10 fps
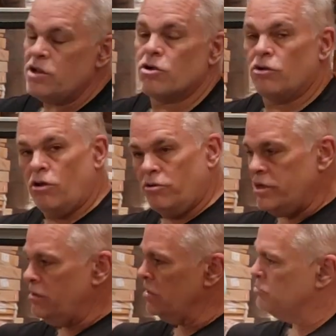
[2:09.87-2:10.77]
you're loading,
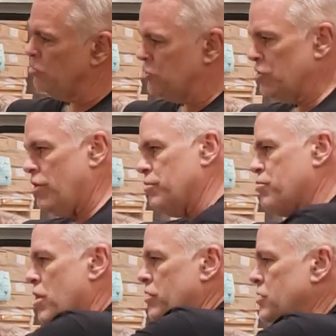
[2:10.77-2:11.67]
it's pushing all the
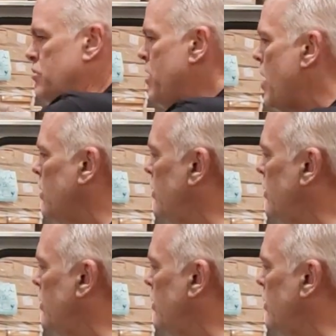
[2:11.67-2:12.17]
product to the back.